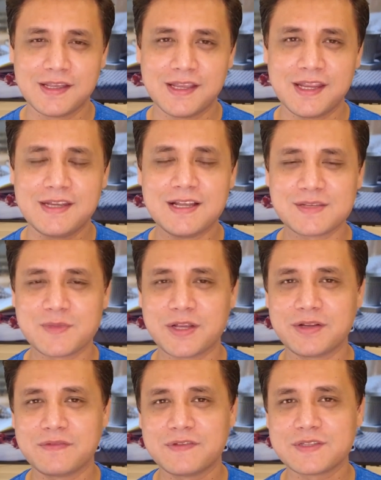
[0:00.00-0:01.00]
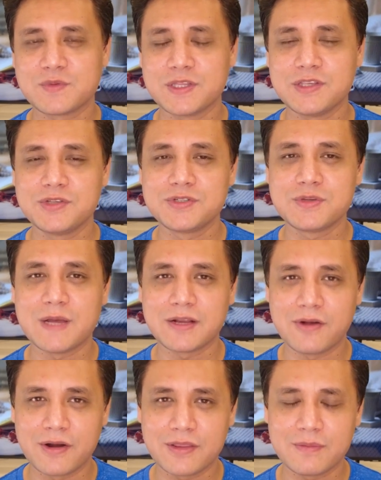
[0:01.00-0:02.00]
It does make a difference with the YouTube
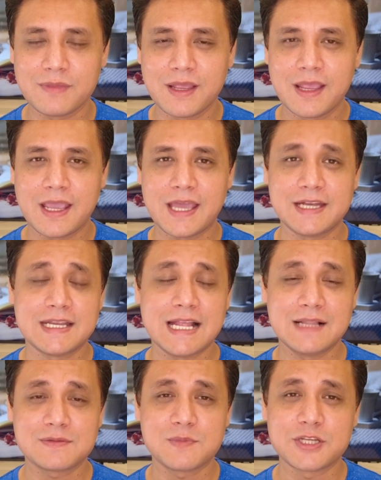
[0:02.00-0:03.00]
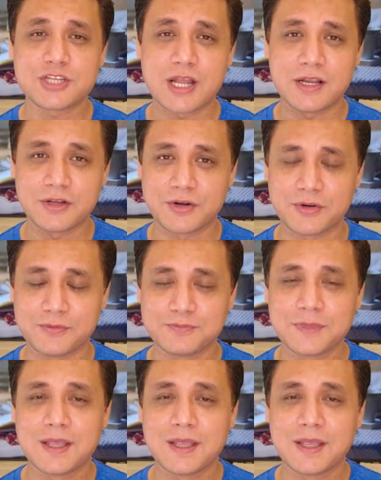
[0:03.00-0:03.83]
algorithm, and it helps my channel grow.